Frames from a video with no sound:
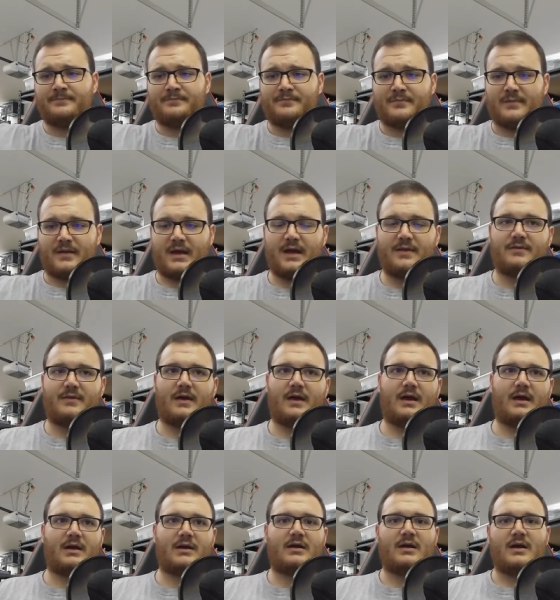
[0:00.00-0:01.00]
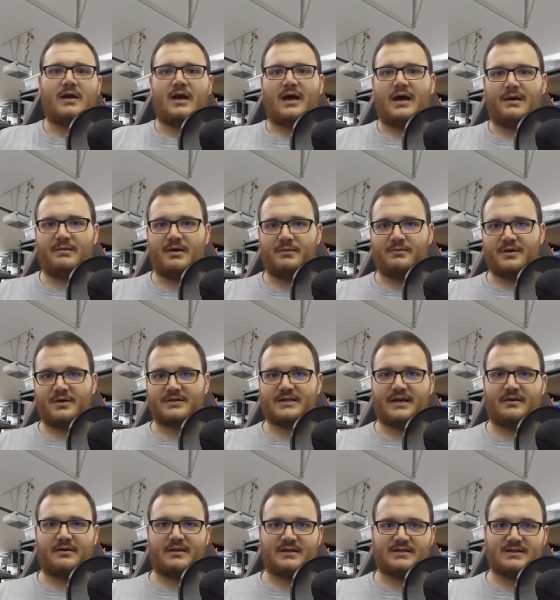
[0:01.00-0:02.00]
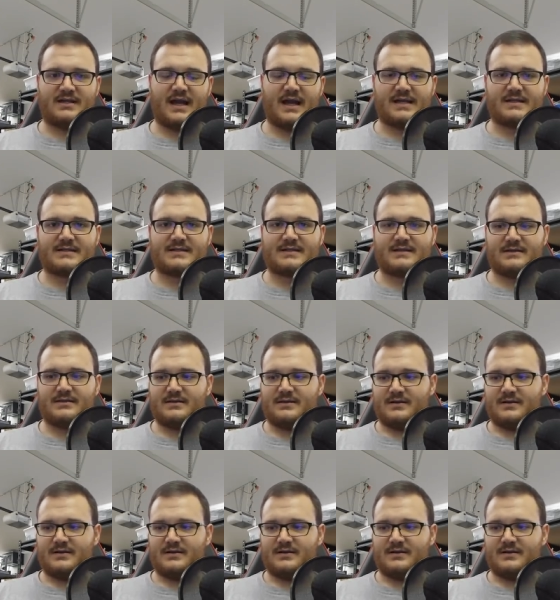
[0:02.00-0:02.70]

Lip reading: and then I'm going to build out a desk